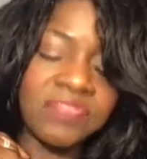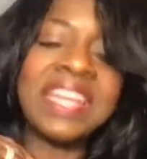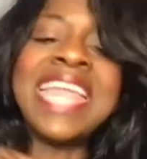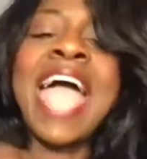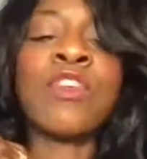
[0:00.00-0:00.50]
The
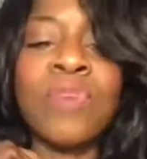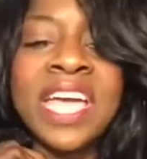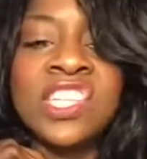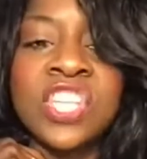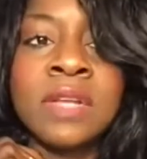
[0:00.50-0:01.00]
neck
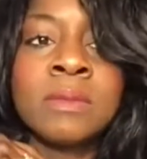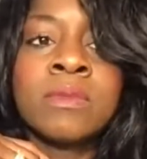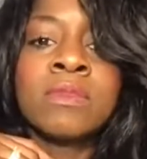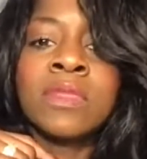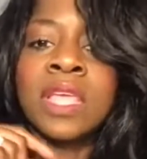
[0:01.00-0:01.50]
region
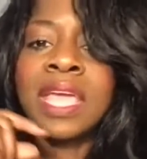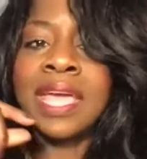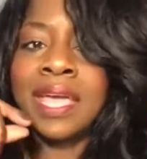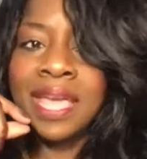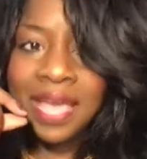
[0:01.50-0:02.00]

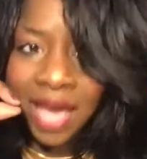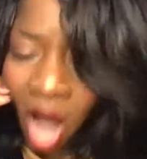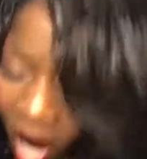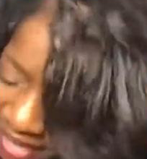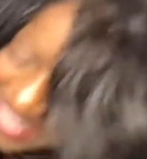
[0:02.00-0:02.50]

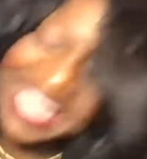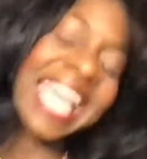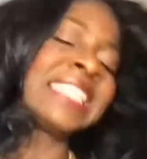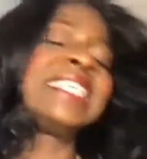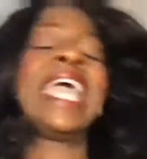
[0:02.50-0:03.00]
hardly
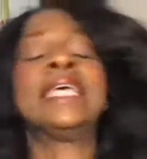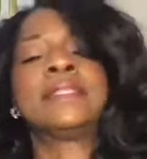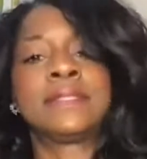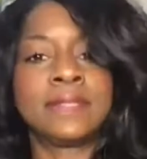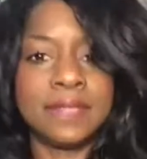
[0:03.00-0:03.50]

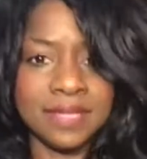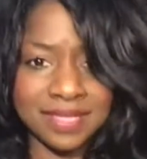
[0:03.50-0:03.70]
exists.